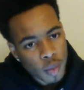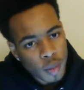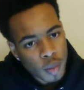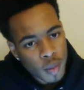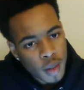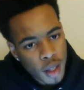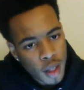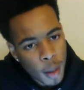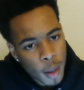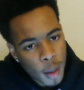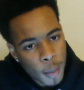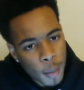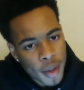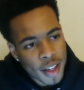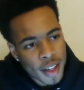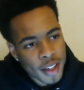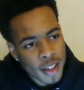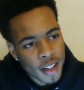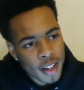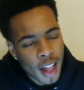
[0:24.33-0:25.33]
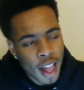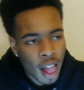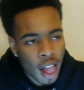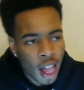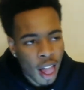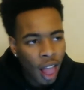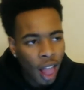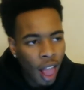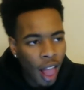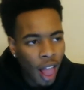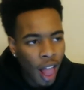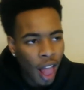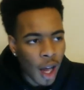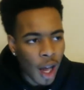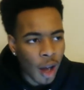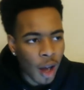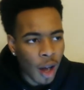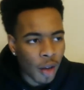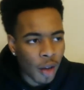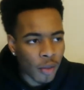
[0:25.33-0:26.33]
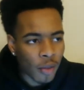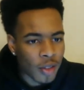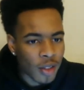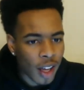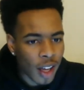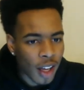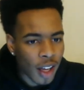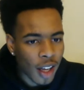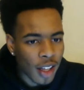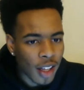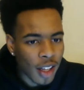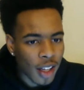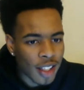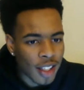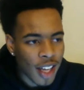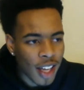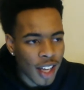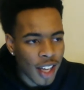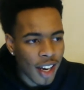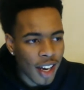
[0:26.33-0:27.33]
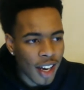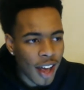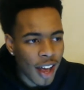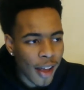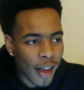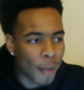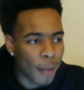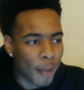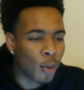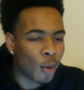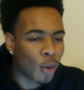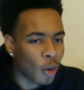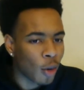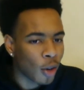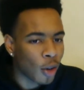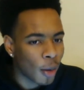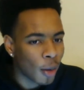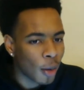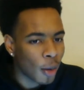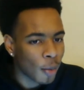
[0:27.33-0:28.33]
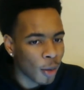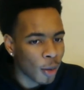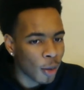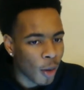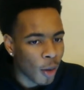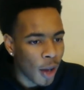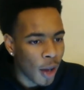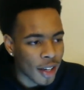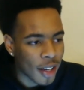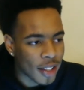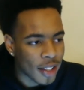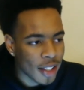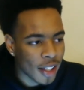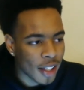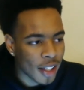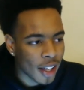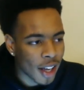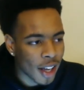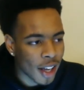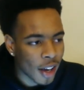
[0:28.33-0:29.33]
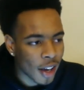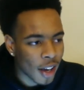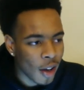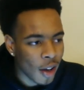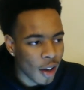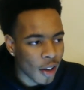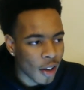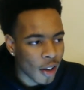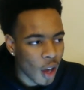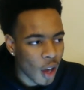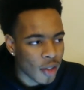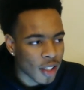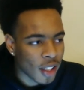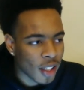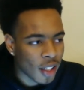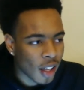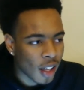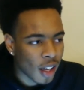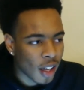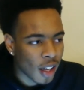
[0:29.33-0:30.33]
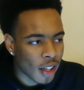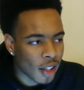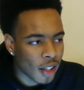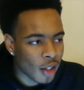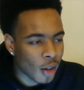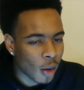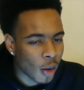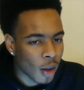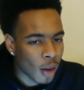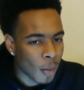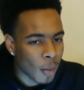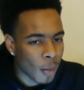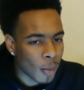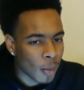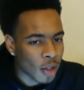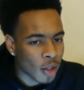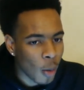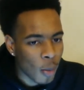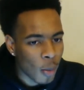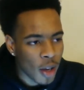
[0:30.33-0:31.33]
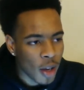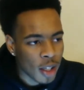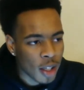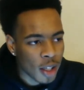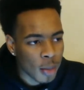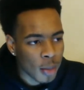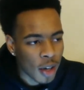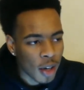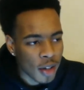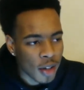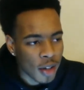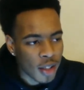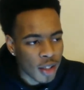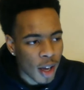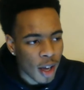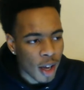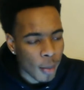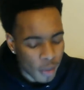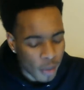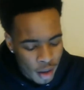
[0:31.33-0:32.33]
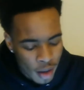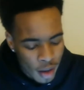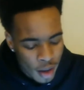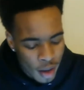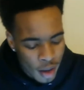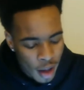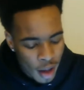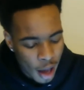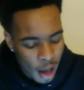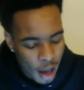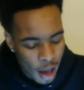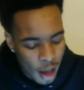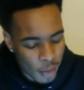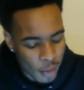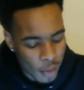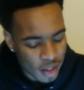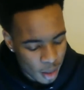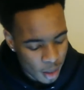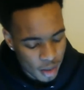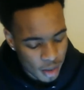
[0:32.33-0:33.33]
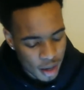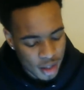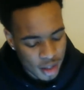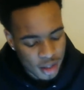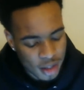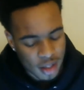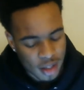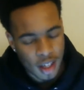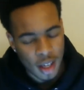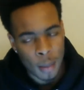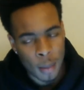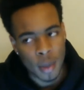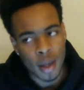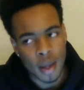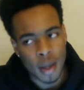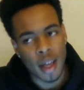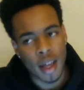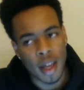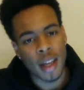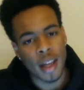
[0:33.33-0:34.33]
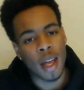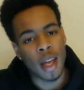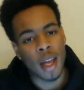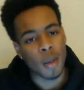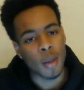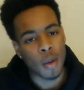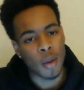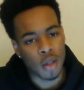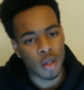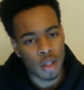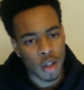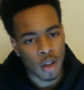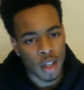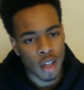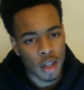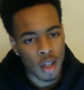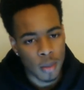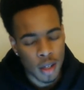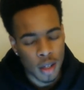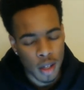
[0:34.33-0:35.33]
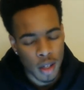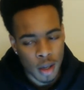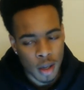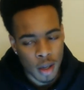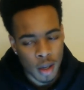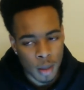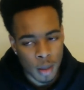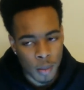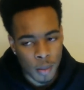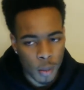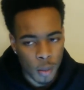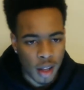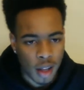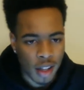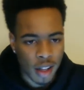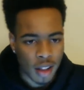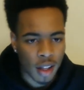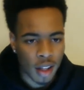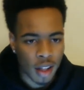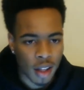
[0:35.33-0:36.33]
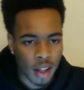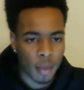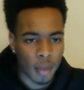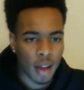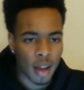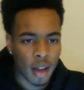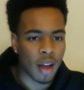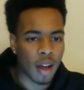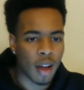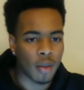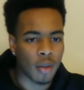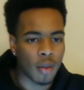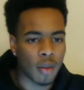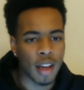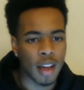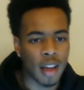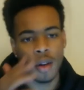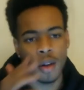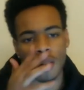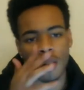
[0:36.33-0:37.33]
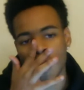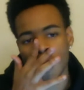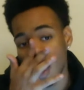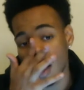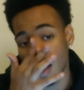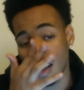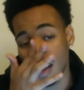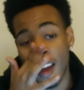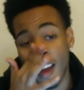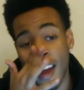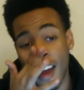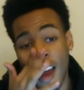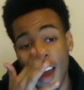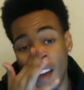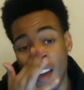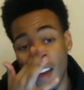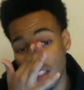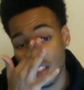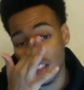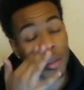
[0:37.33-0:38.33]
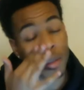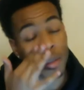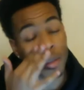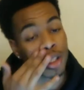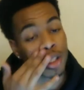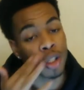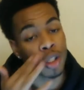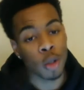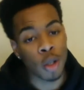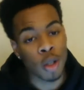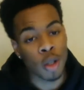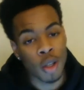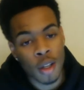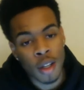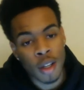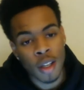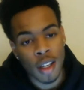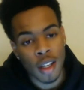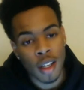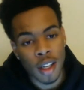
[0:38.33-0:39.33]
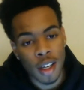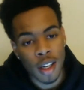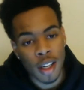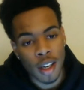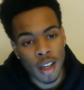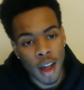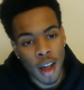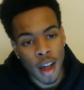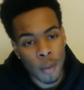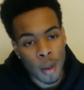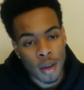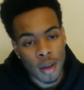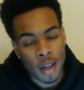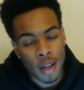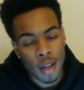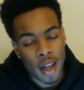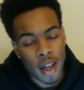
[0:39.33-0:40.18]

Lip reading: mean, since I didn't have cable growing up, I didn't see I haven't seen him so much. But every time I would see NBA games come on, he'd be there with like the NBA countdown or sometimes the halftime show. And I remember he had